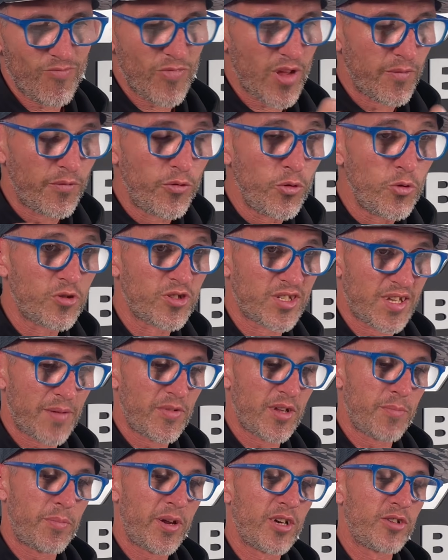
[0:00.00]
fluids or something
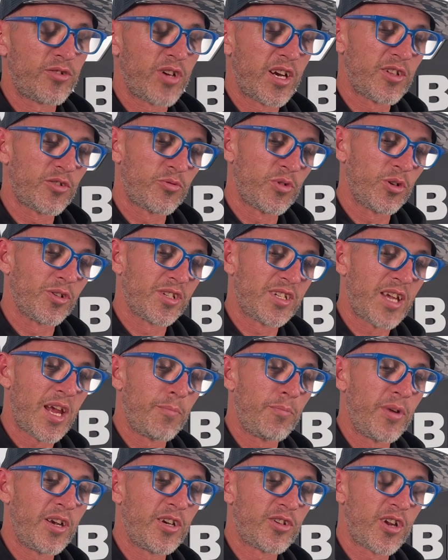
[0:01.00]
penetrating this reel or sand
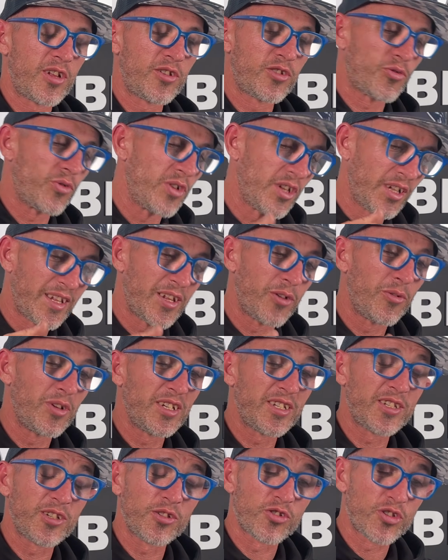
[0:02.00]
penetrating this reel, and the reel is
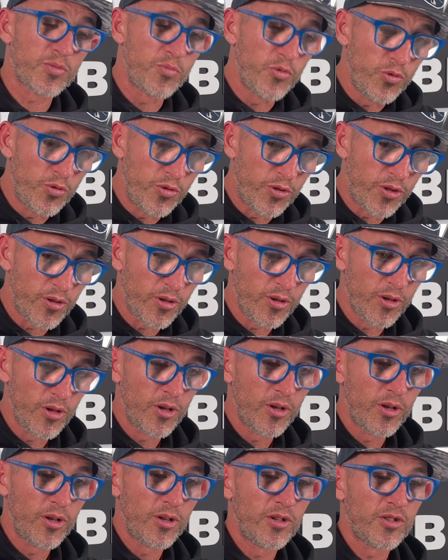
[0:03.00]
still smooth.
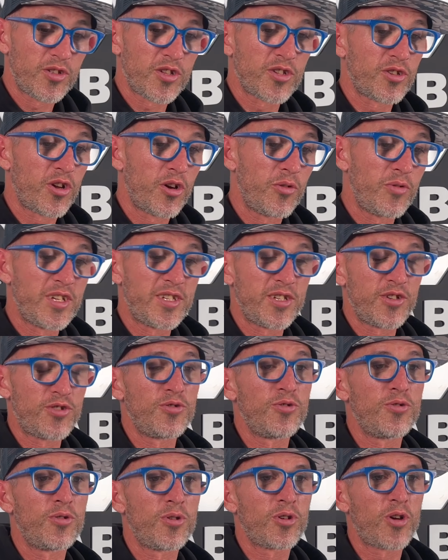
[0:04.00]
There's no reason
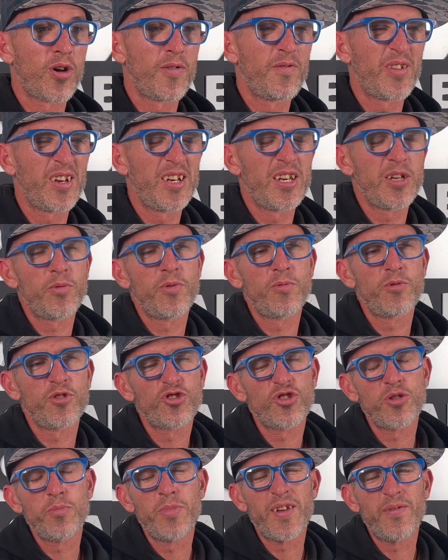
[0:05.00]
to go fiddling where we
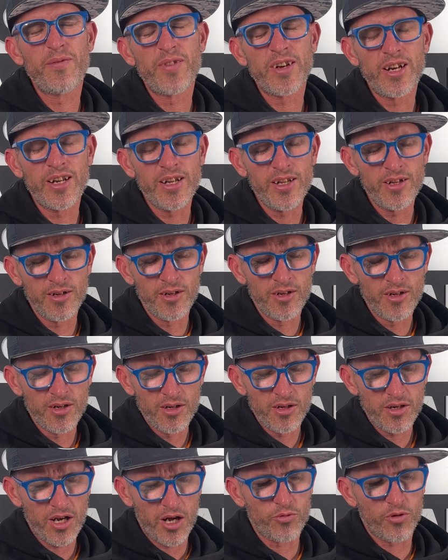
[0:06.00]
shouldn't be fiddling.
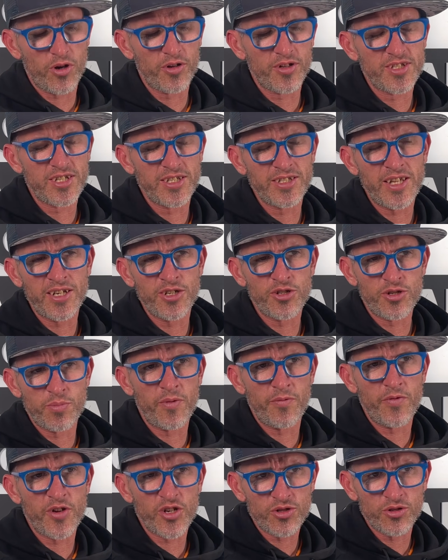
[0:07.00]
I'd rather send that into
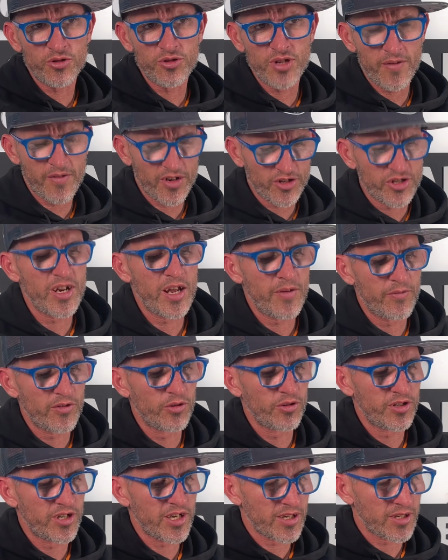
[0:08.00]
professional to actually have it
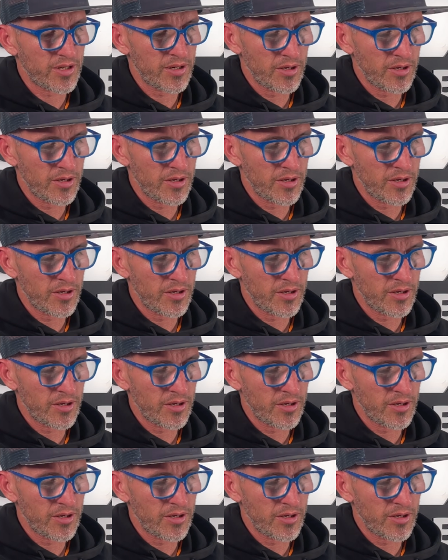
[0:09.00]
looked at.